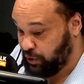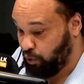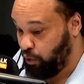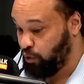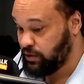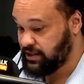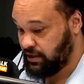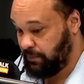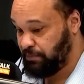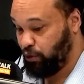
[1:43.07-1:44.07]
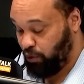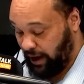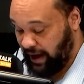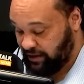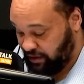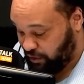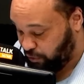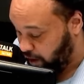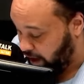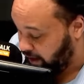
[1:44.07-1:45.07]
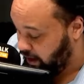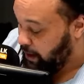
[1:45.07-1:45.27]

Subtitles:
also deplore and decry.